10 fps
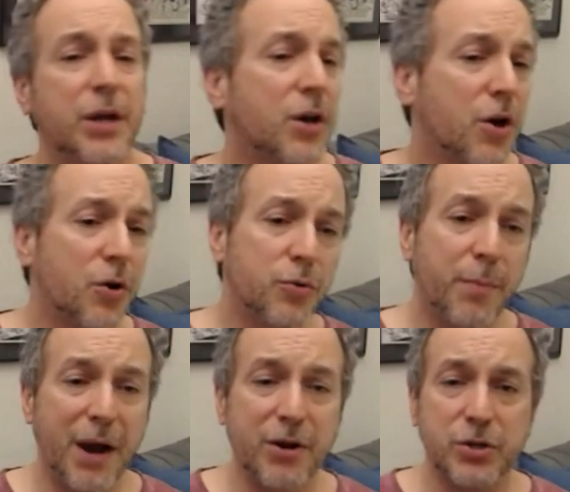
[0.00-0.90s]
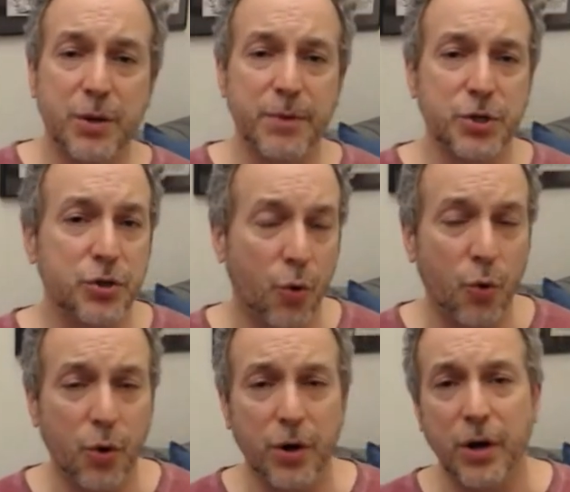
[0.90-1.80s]
can go the buyer's commission
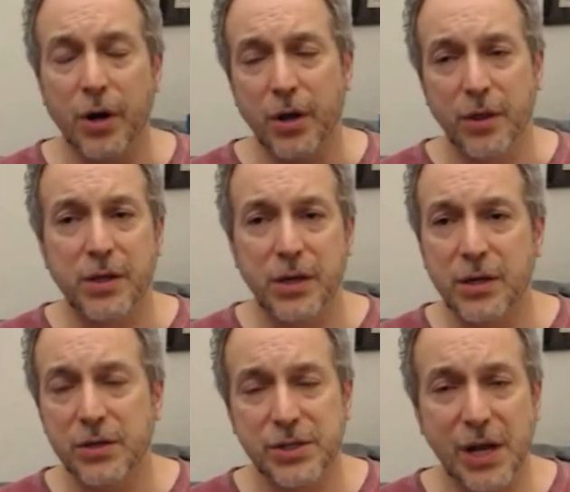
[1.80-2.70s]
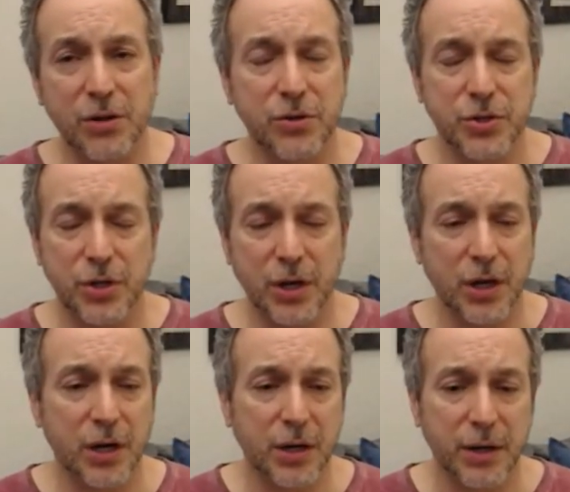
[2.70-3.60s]
or the seller's
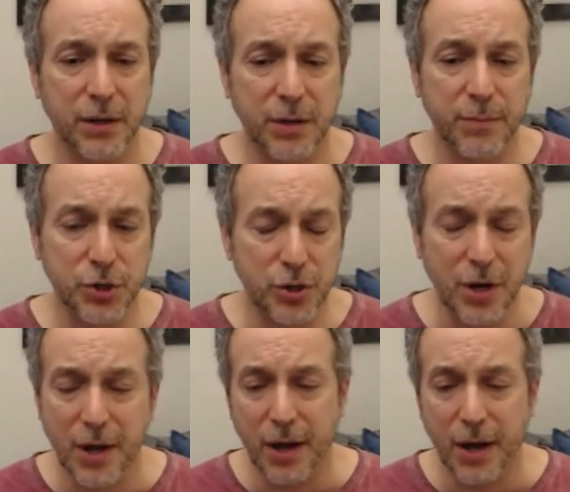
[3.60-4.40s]
uh, commission,